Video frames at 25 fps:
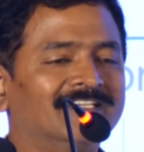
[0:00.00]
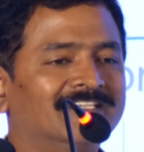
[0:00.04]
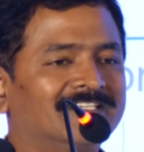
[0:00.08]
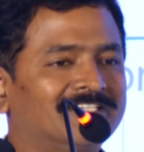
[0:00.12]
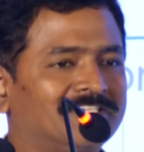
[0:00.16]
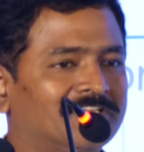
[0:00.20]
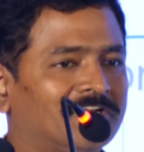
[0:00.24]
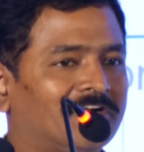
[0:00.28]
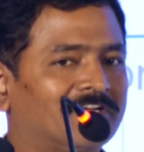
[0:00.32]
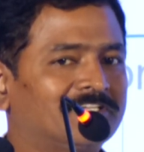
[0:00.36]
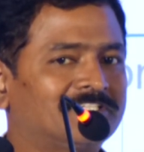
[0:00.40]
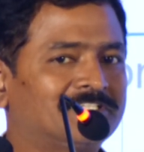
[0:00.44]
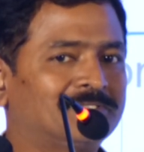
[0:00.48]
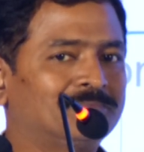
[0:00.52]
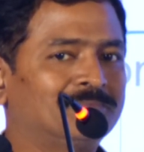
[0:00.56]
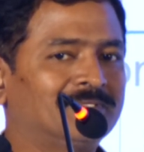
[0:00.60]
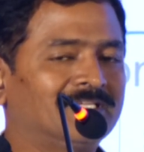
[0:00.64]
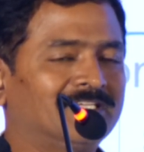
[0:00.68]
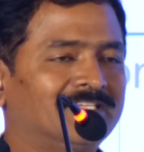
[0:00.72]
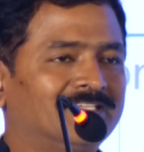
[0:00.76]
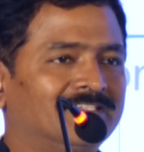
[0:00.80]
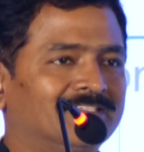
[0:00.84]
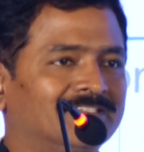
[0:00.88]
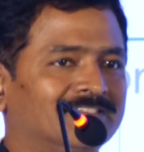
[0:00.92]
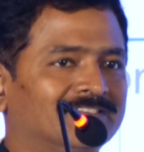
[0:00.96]
he asked
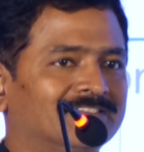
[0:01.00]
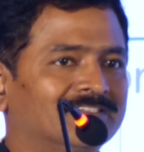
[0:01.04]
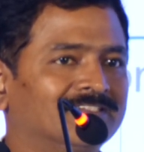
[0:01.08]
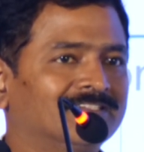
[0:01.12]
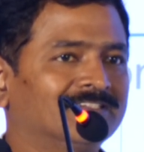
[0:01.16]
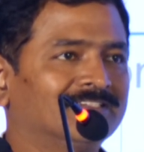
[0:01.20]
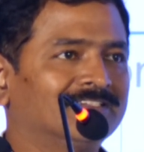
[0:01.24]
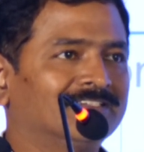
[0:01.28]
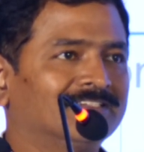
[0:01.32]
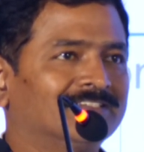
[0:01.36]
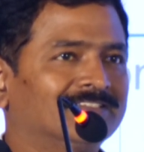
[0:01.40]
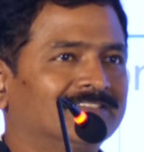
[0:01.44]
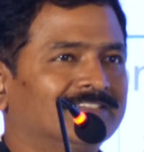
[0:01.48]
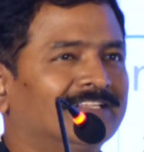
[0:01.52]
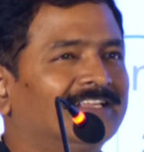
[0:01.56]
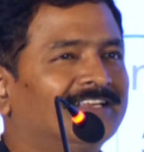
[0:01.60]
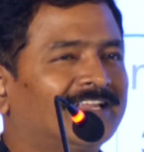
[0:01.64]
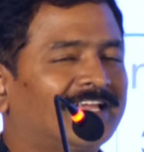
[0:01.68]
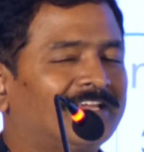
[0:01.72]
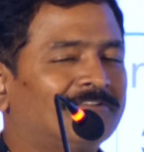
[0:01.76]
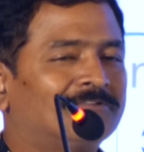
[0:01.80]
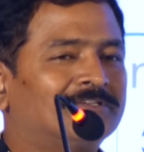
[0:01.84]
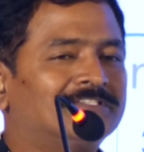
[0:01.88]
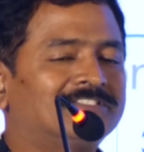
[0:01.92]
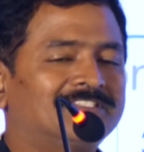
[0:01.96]
me, then
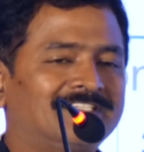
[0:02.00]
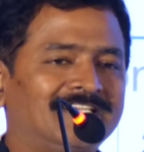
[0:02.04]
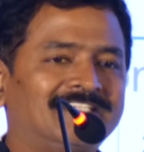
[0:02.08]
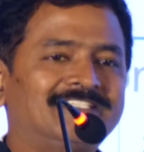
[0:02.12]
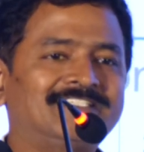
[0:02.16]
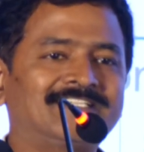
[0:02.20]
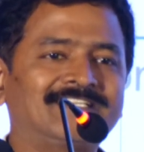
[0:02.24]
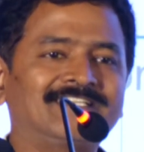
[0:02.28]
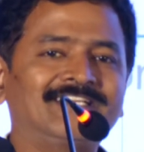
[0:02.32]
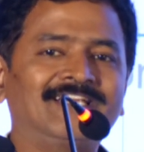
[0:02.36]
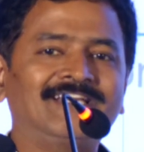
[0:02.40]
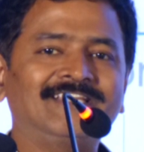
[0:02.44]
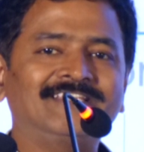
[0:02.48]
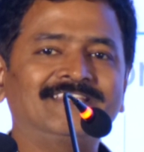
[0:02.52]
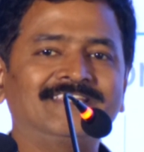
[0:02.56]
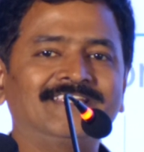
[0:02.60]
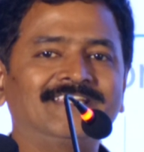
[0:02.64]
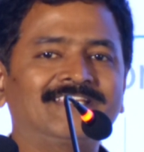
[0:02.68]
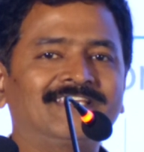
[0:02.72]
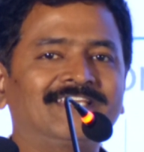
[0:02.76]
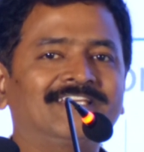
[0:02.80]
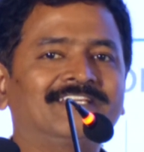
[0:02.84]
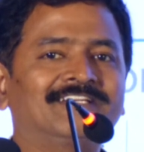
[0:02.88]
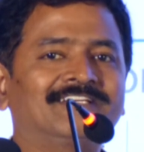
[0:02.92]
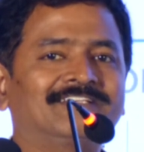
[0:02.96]
I was just really
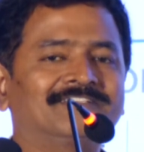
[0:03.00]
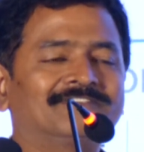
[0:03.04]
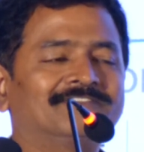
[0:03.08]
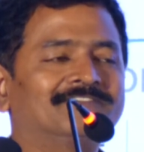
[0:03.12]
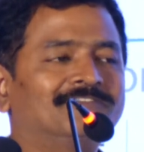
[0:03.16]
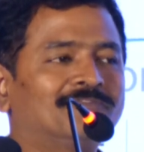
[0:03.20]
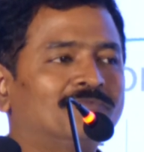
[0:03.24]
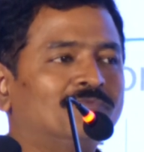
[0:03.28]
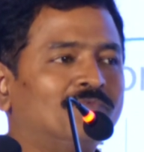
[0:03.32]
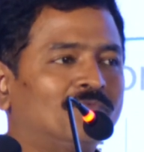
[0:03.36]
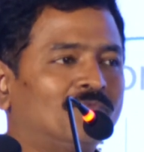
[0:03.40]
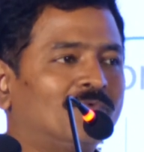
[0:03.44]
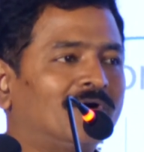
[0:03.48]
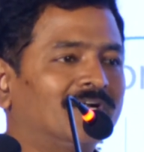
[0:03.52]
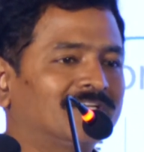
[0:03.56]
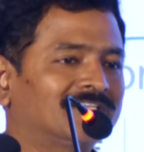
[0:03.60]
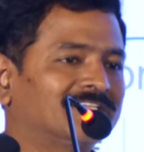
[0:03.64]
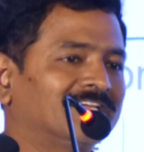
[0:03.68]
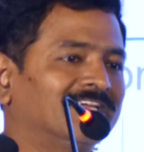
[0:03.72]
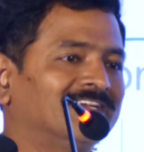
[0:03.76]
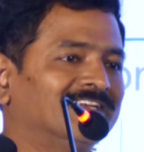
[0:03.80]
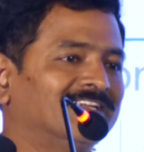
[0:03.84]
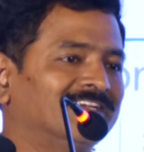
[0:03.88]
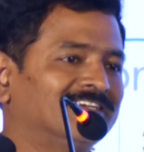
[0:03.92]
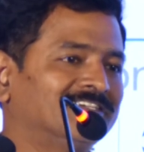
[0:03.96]
thinking, what
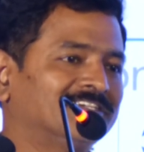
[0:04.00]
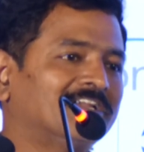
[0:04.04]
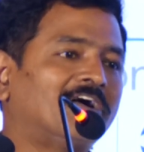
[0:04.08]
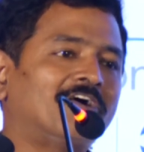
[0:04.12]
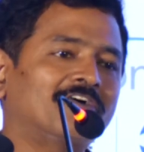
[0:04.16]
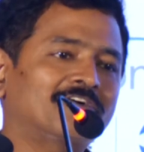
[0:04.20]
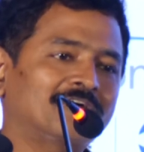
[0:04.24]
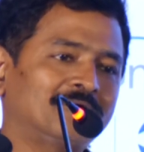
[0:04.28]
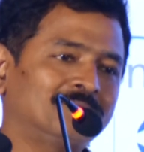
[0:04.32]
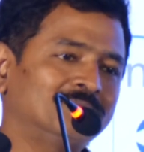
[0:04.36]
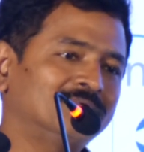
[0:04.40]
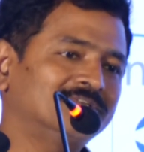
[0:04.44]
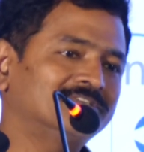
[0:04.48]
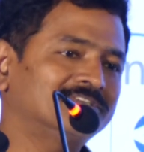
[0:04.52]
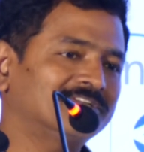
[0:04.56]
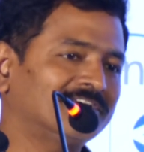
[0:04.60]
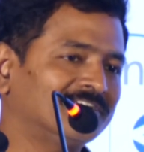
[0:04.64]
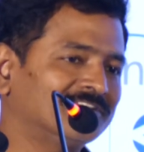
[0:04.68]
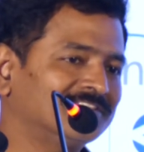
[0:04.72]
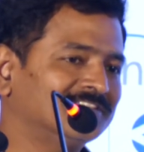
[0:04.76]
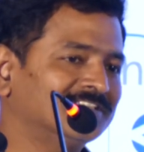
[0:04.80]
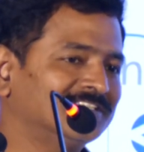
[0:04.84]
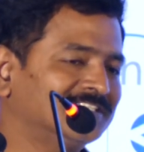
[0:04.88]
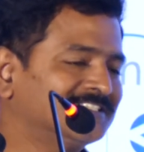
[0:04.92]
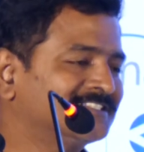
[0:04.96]
can I talk about
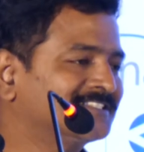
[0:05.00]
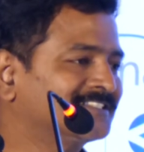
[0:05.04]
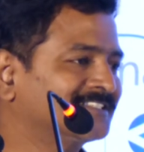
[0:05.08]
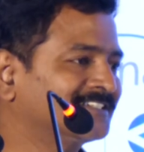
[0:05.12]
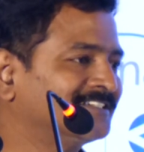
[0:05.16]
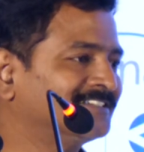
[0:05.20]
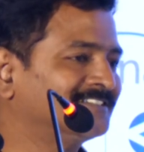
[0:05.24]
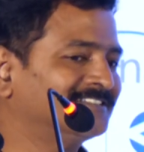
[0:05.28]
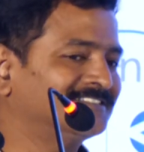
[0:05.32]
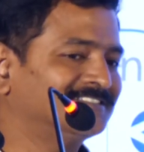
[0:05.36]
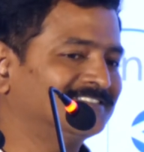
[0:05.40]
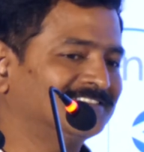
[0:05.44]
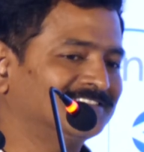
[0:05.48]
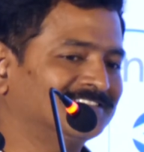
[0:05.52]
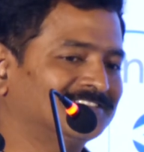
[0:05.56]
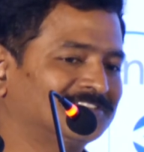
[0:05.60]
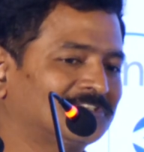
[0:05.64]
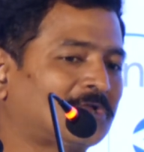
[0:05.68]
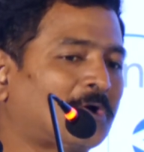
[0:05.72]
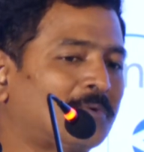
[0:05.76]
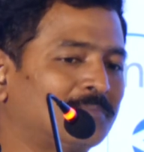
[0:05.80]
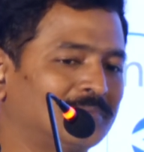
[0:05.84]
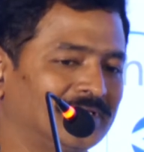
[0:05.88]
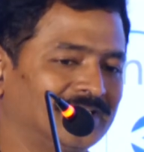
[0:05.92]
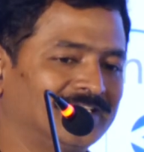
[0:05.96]
on this
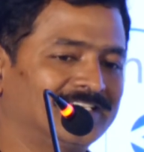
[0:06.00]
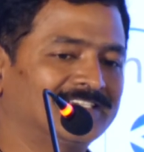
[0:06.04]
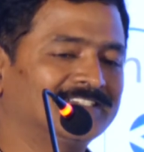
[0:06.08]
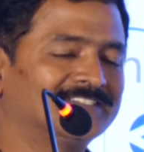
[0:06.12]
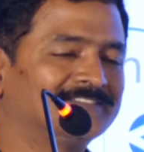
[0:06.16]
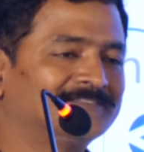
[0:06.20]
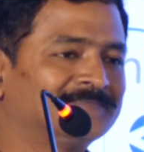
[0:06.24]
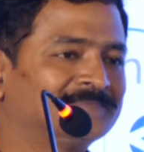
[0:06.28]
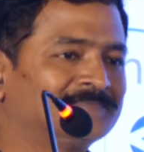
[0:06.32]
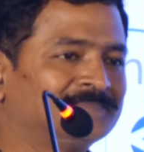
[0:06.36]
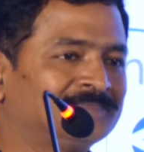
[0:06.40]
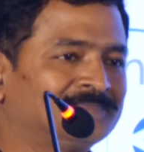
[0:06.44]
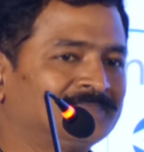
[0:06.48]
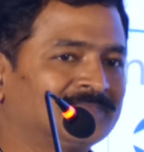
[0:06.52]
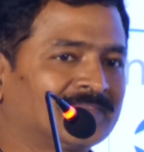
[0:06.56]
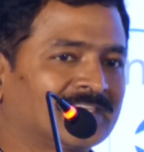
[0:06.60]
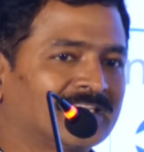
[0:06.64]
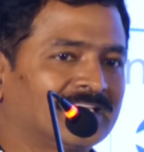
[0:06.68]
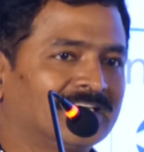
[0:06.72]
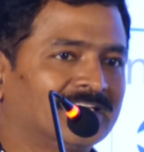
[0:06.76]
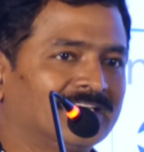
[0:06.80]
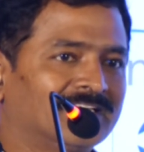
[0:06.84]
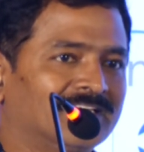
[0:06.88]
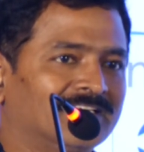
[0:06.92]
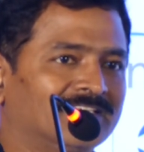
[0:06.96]
topic?
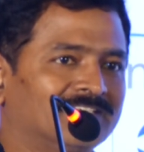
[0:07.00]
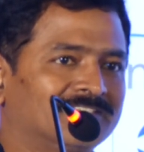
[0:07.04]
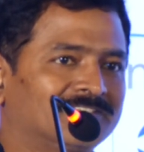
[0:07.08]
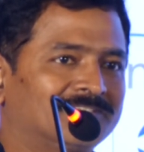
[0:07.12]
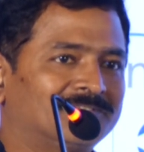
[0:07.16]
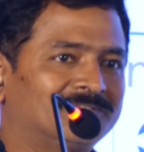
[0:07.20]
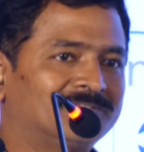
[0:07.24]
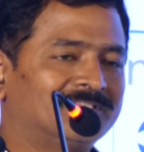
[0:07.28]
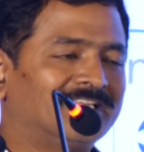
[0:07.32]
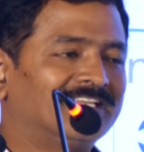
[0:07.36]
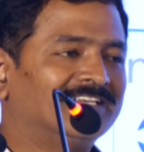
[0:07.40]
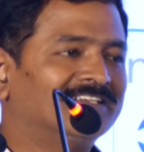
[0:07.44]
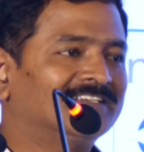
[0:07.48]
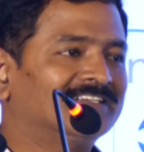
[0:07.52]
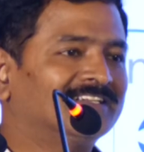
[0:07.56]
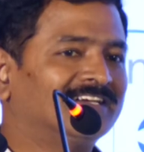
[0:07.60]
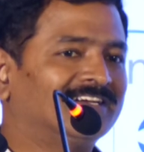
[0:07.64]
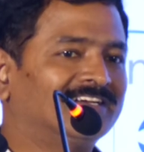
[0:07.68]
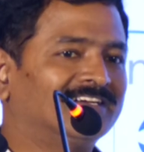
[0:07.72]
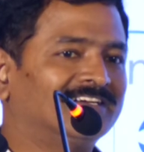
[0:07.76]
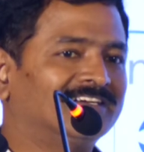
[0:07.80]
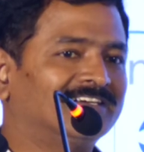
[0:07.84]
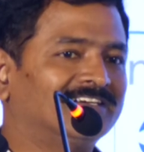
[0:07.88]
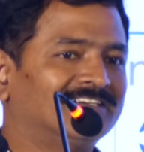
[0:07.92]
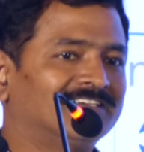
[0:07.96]
So then
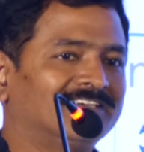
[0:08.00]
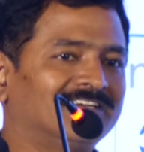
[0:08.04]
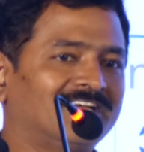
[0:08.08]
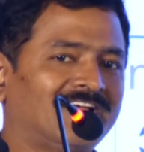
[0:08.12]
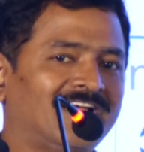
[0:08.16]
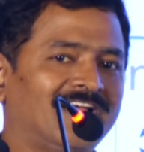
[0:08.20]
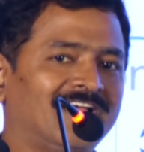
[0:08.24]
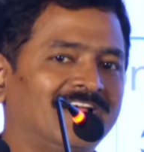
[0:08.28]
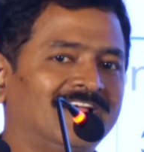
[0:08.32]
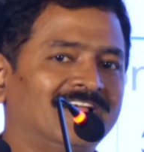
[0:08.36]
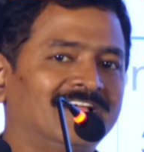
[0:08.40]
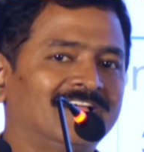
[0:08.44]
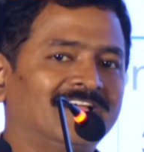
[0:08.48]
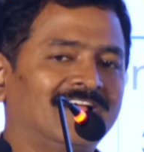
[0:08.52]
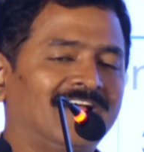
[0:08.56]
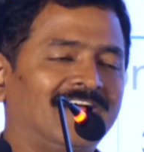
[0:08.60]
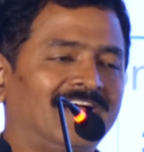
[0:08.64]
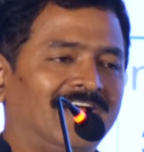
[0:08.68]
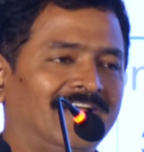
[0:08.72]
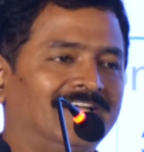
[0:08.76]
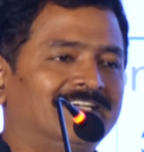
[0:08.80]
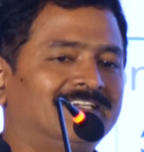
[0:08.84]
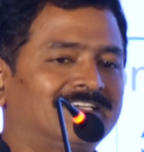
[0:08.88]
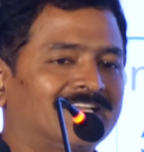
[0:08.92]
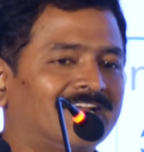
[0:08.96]

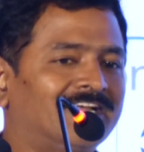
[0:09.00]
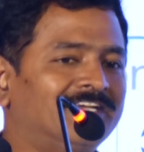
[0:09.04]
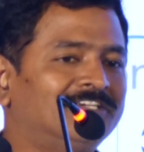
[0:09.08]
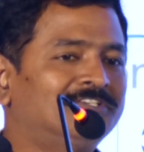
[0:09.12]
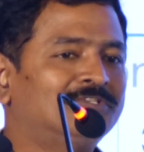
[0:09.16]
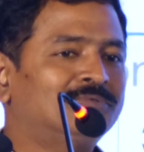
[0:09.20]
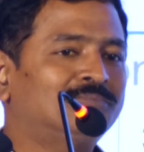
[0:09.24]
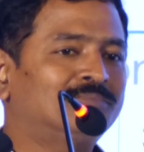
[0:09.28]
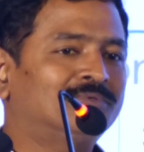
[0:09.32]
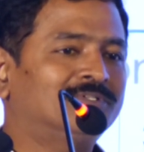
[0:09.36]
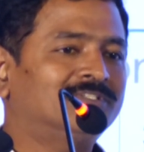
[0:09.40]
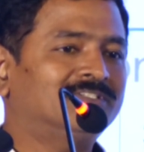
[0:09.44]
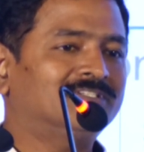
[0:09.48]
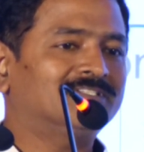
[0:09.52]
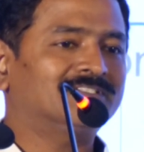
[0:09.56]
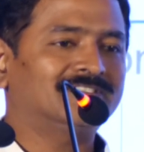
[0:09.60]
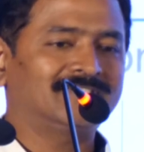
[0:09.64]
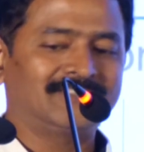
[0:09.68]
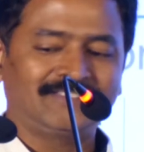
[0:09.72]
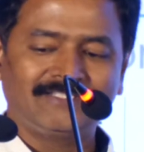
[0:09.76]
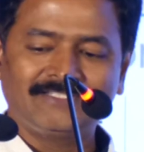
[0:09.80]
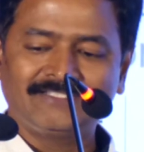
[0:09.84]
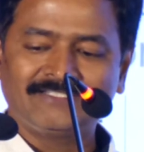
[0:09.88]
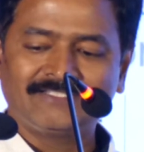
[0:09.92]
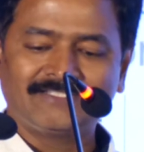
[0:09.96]
I tried to put
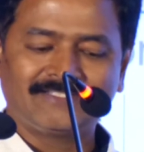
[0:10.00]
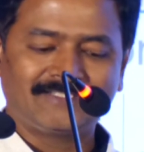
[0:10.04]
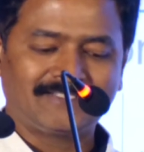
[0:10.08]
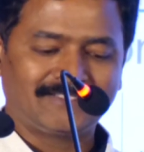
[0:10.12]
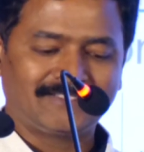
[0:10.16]
in